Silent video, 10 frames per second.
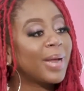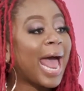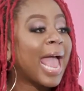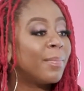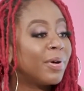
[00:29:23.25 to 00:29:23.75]
But
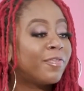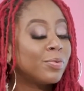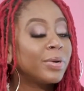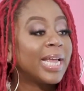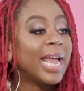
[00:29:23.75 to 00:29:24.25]
I am a
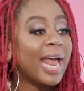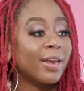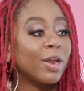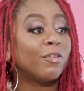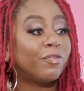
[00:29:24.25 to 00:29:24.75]
foodie, and I
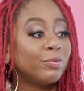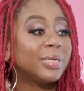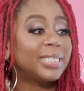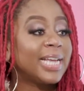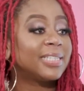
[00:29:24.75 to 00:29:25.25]
know food
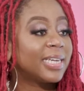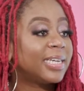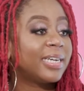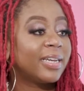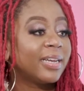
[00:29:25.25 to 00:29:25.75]
that tastes good.